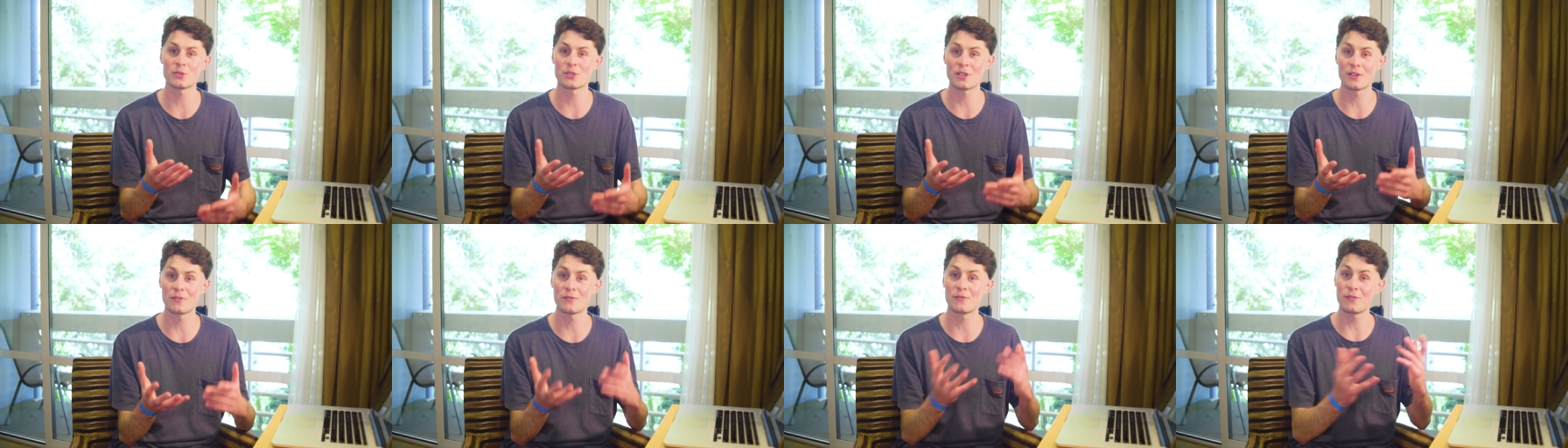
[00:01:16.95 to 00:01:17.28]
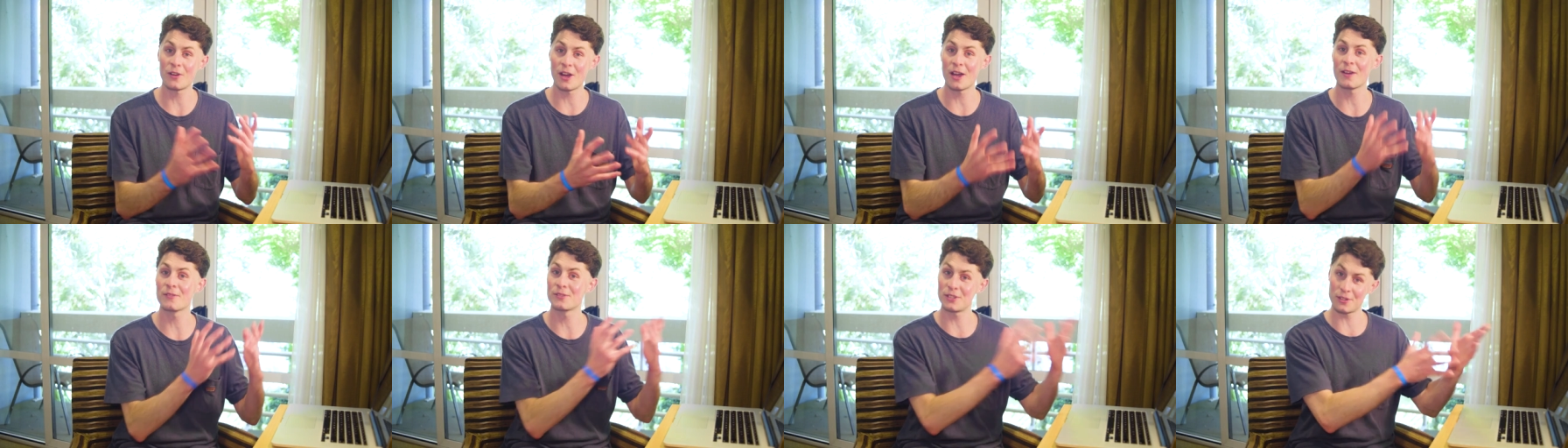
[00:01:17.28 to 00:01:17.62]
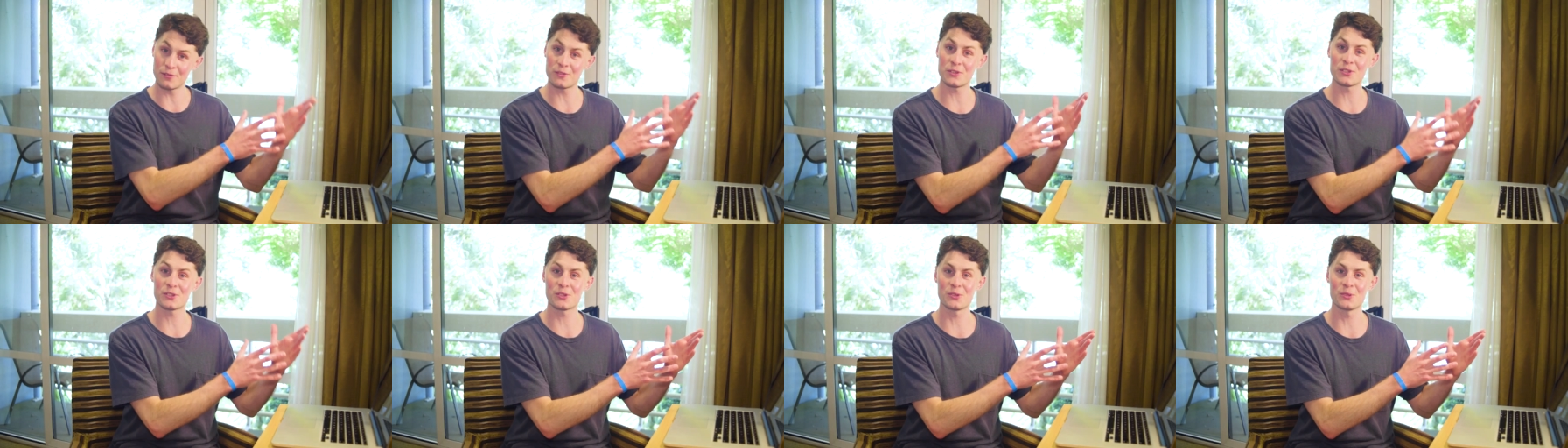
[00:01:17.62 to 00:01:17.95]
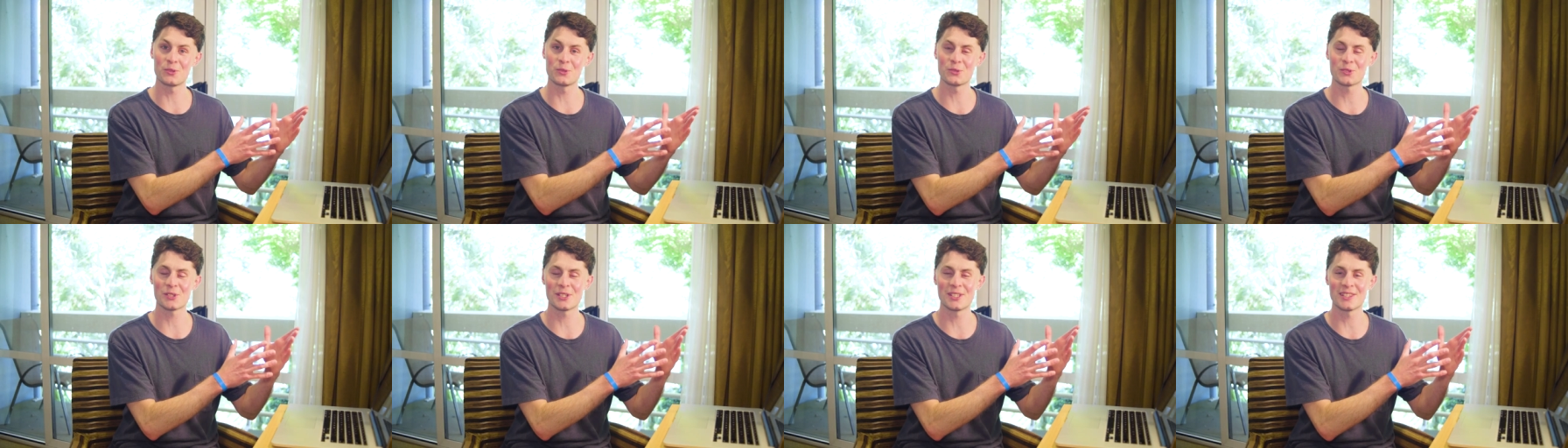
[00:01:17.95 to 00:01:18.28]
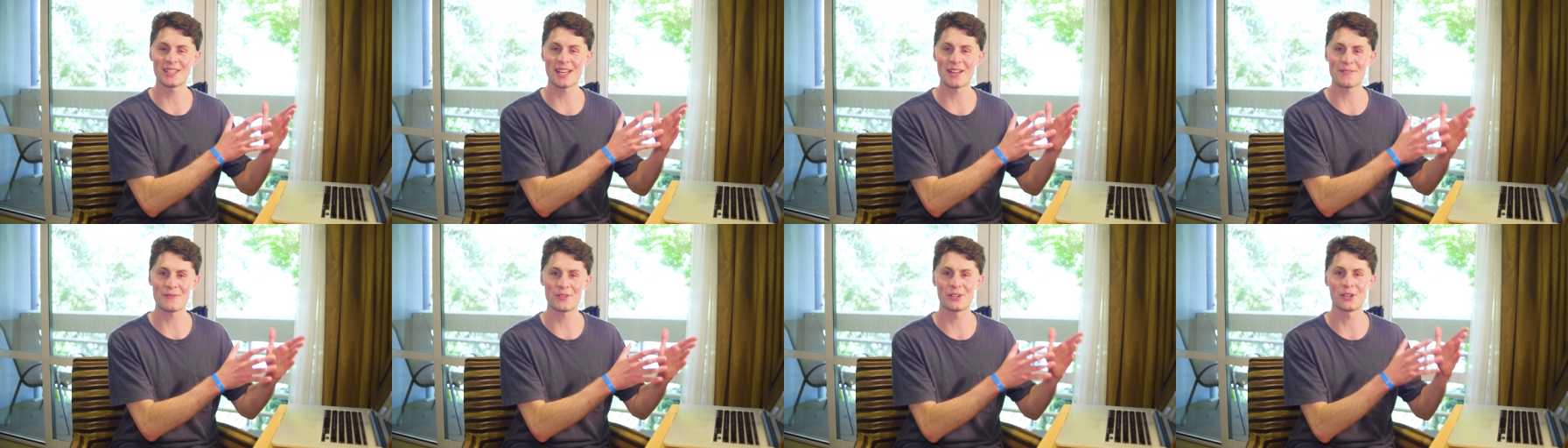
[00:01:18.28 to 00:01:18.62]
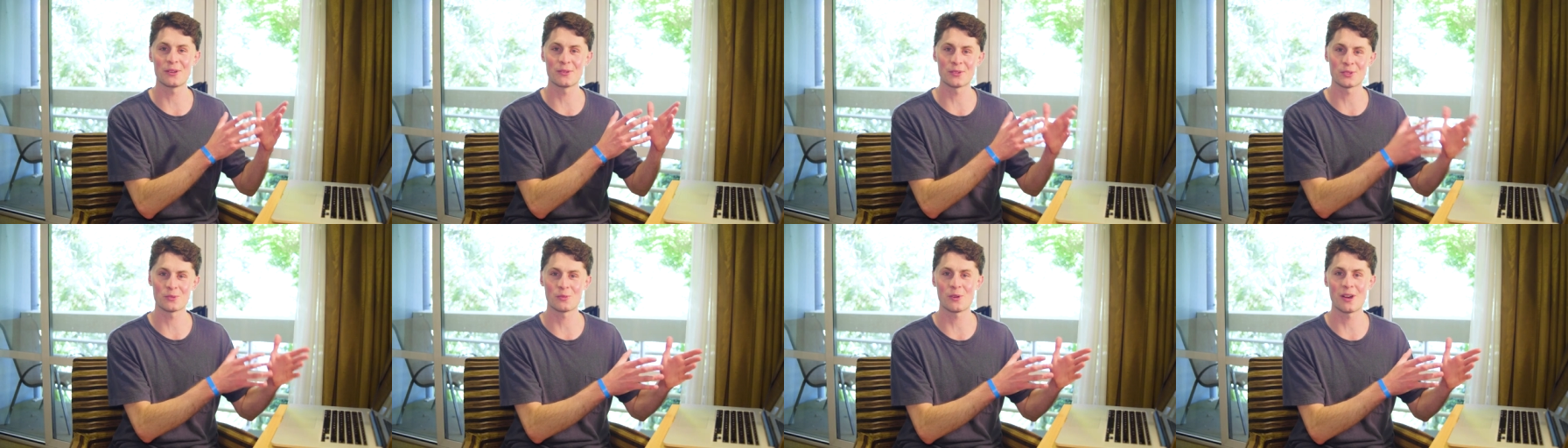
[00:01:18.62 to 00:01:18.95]
also have five different tools in that
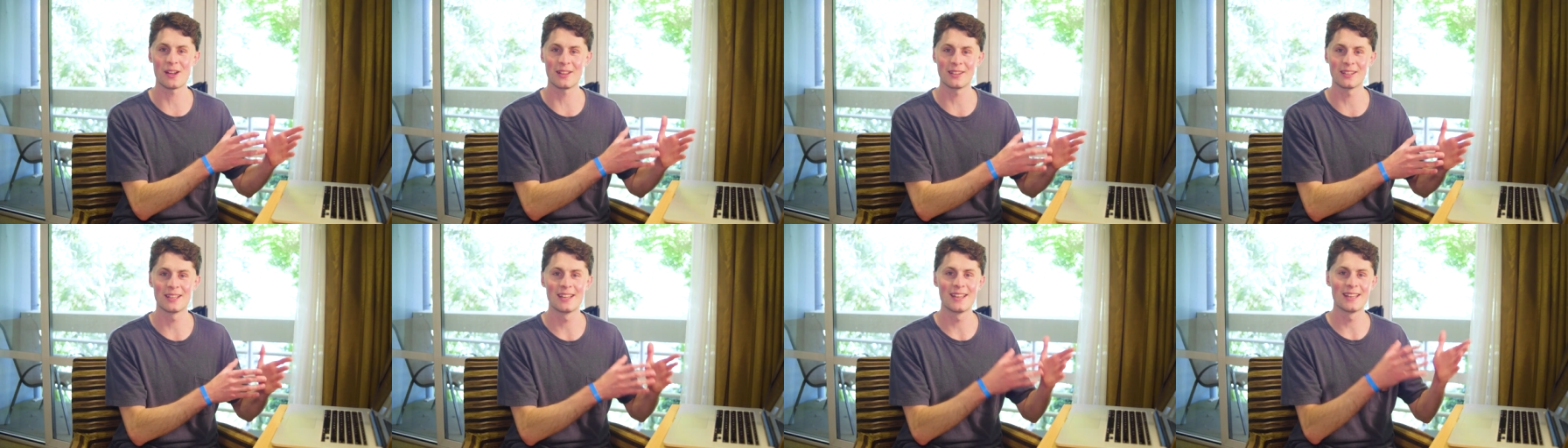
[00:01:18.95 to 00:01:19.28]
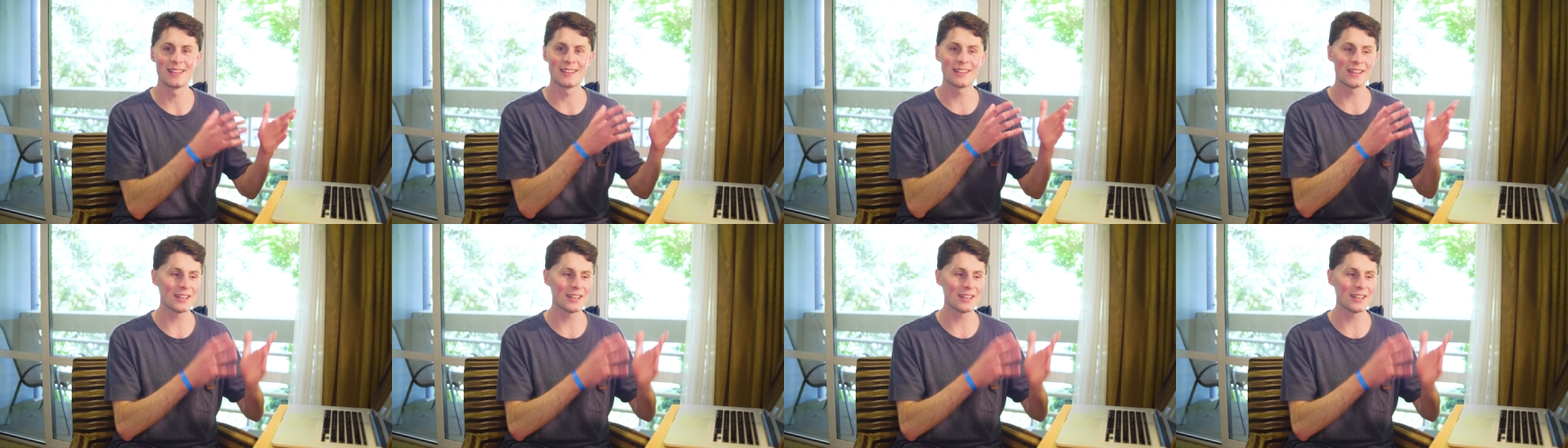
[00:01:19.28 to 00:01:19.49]
video as well